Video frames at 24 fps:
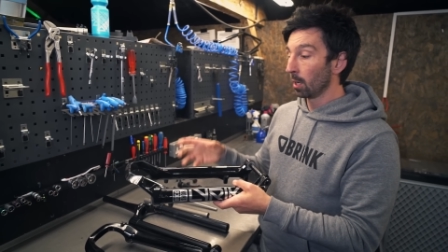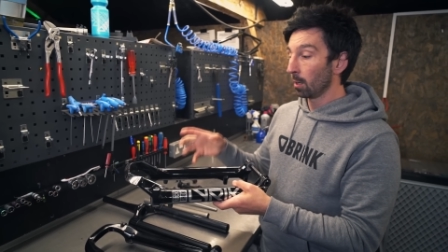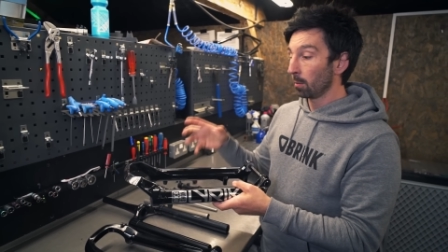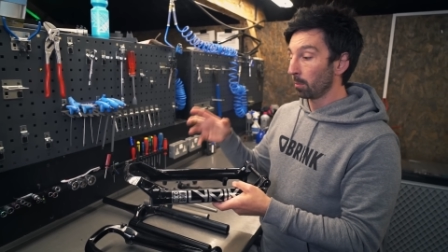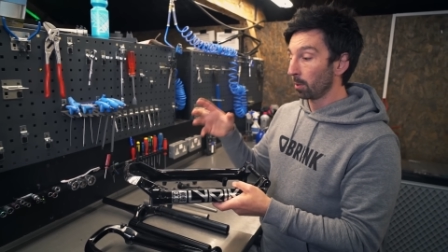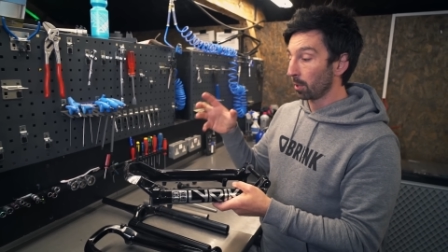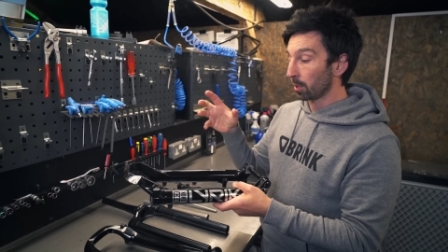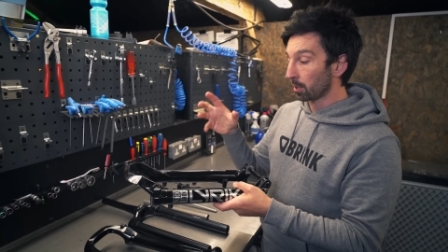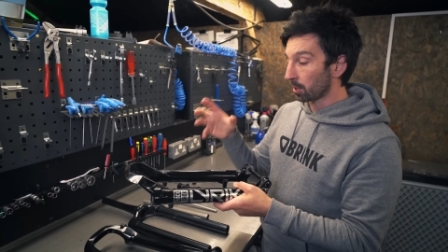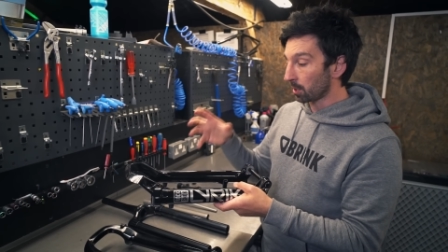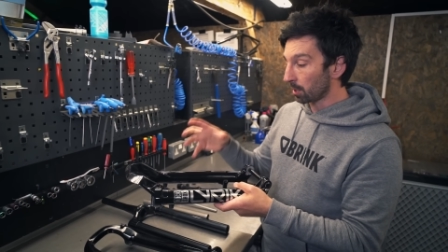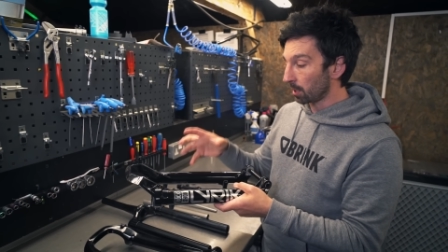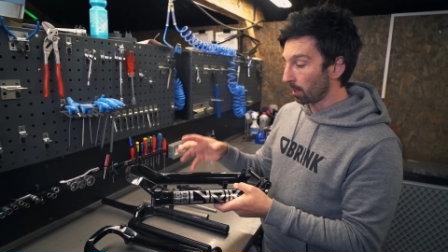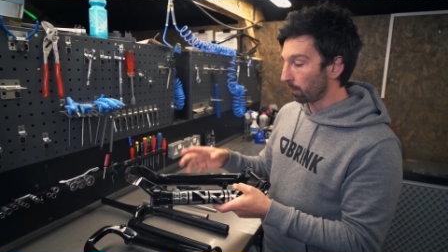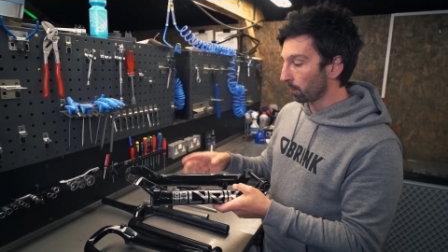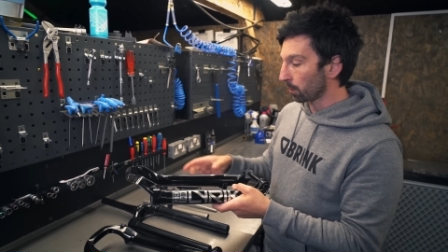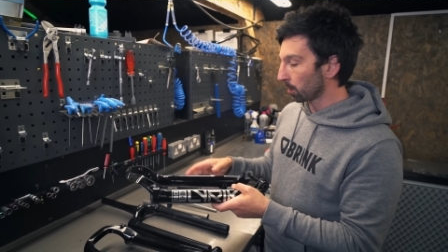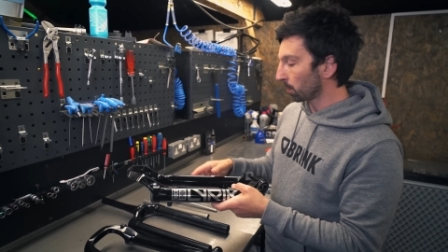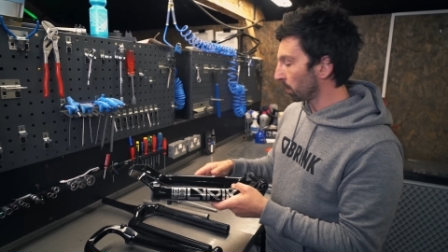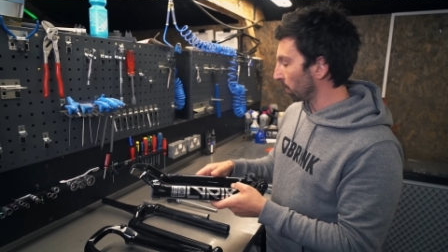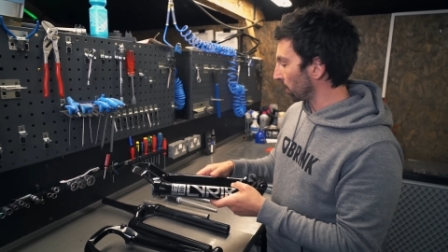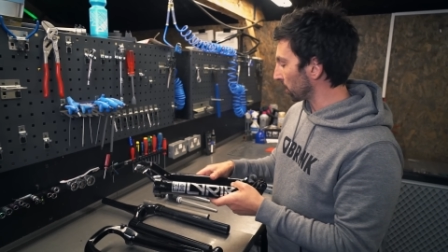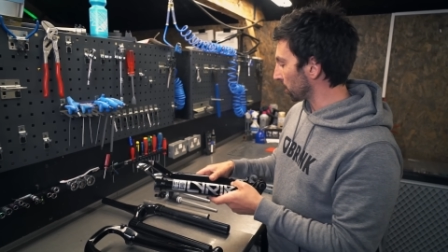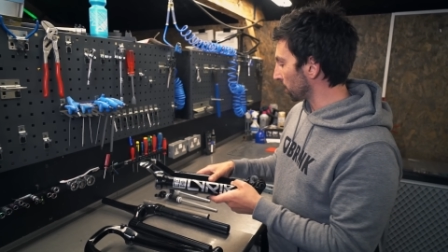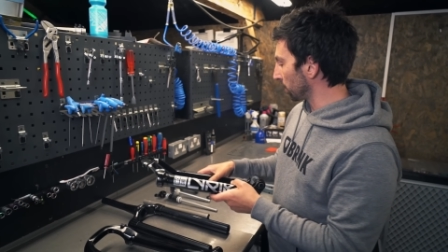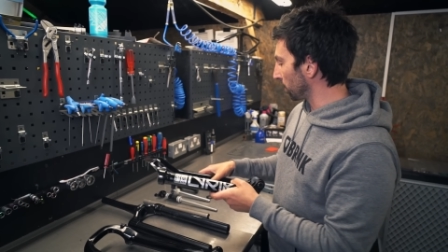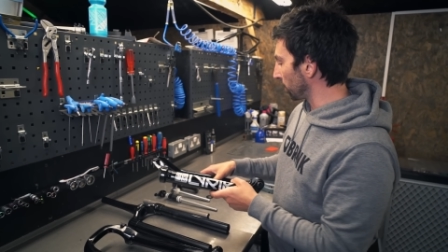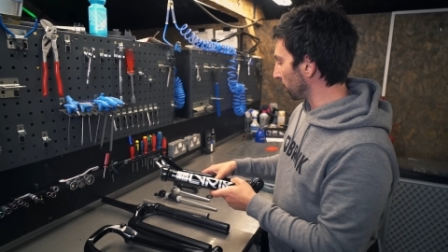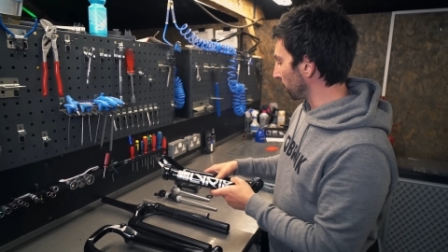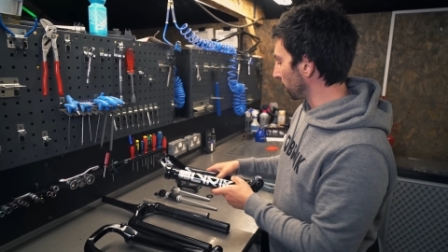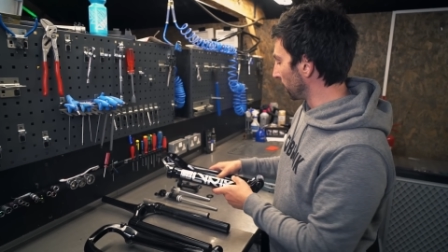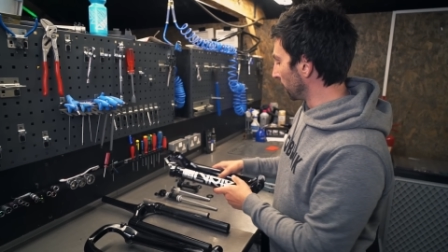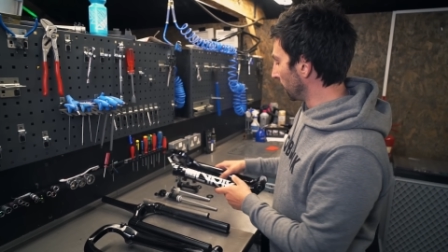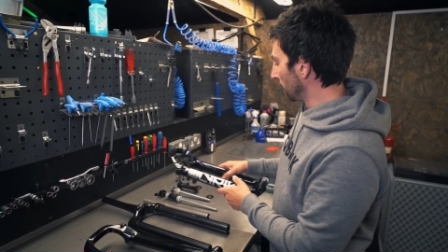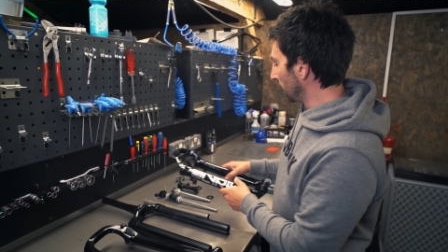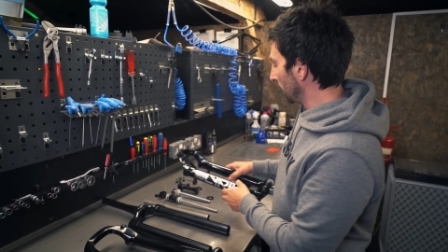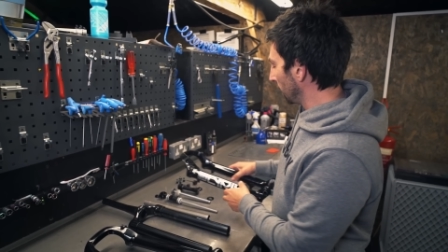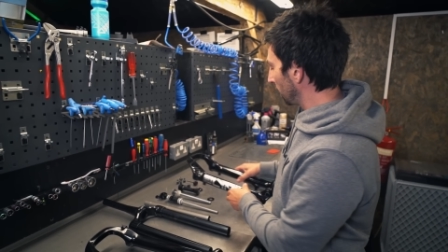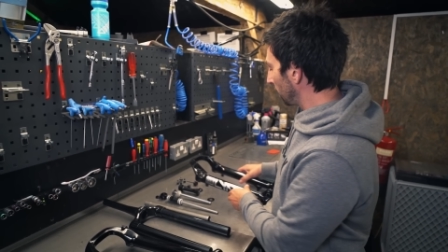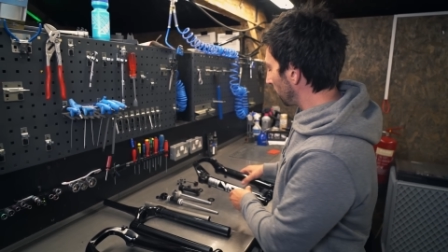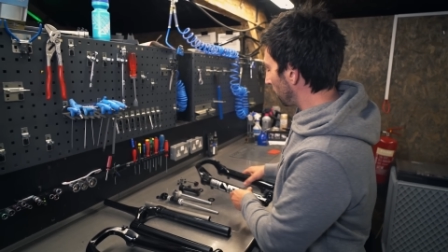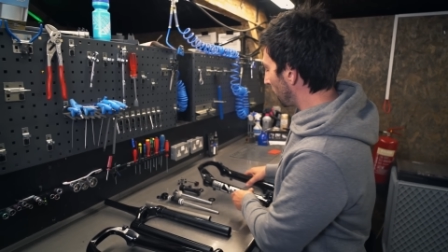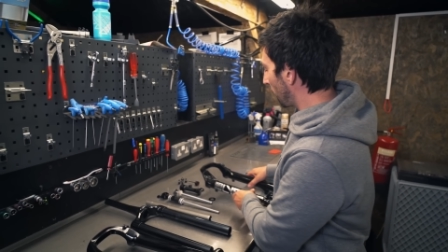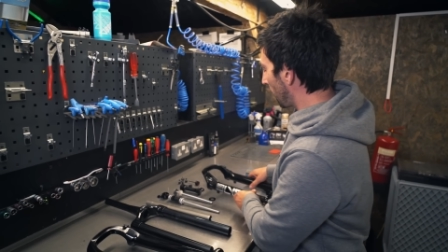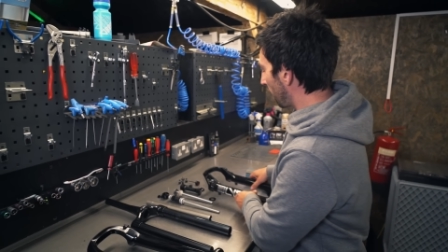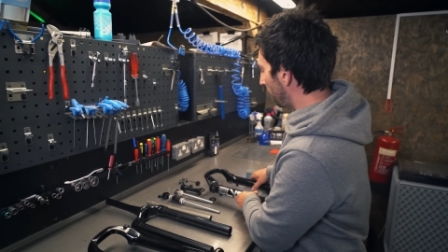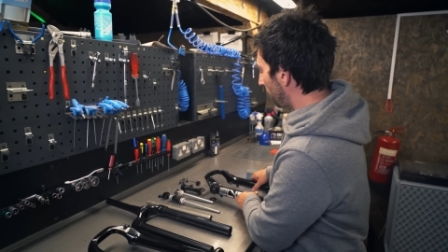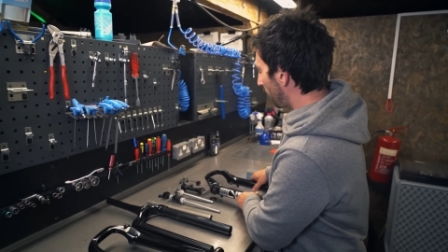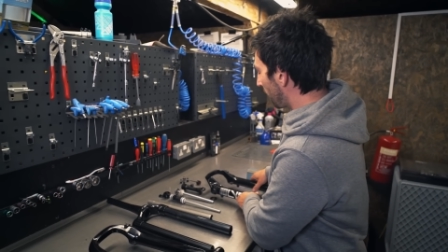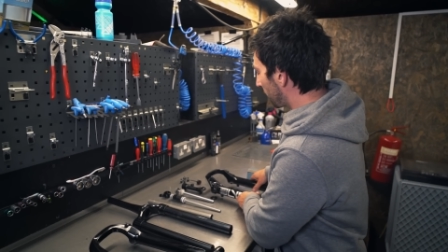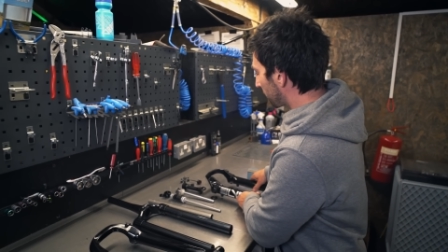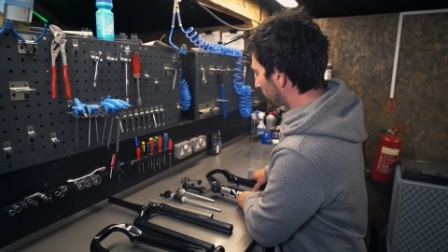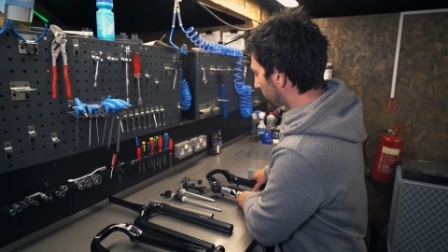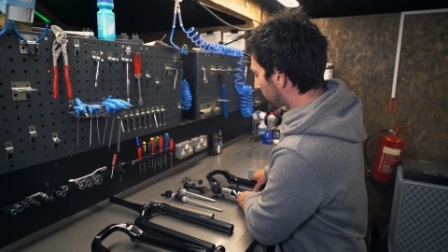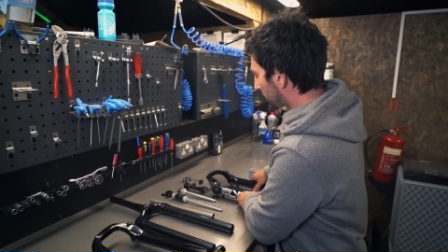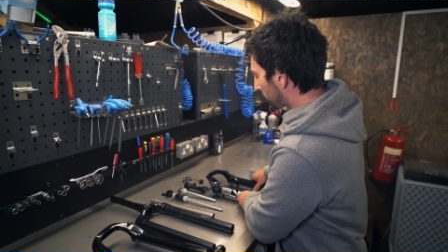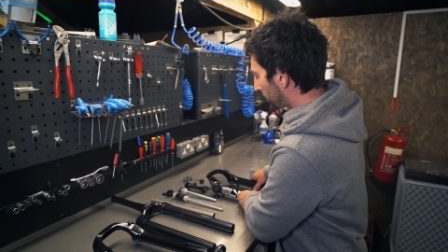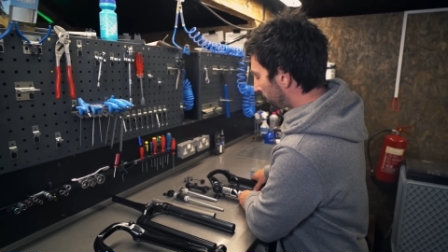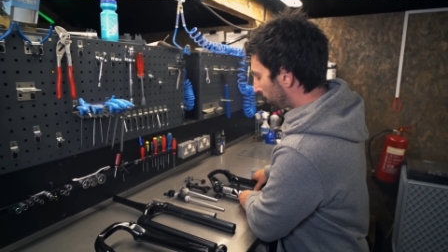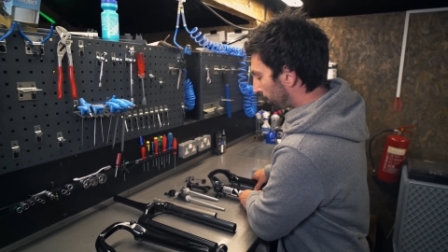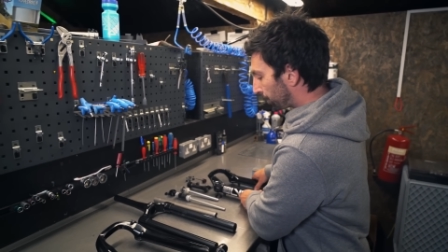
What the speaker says: but as stiff as possible. Whereas